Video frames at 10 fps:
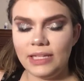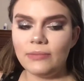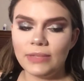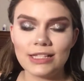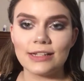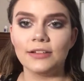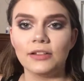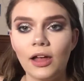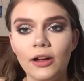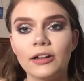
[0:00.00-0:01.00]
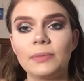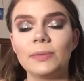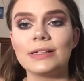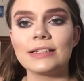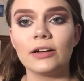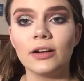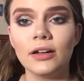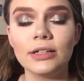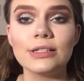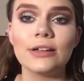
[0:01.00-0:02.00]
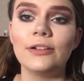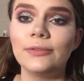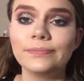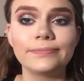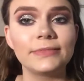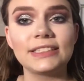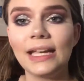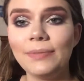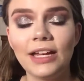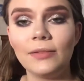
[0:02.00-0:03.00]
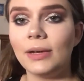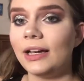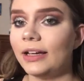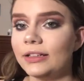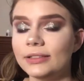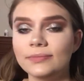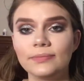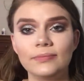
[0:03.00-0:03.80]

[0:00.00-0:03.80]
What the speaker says: and it makes it a lot harder to put mascara on, so just keep that in mind.